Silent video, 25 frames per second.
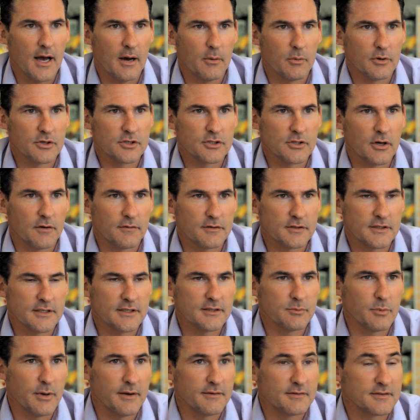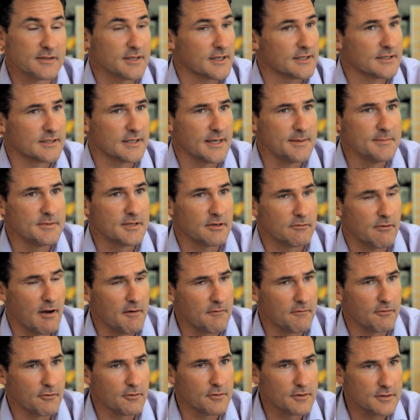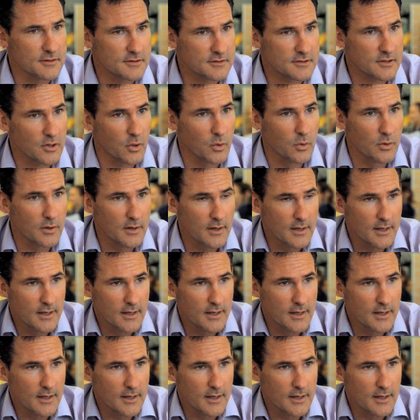which obviously we have 6 themes that run through the school.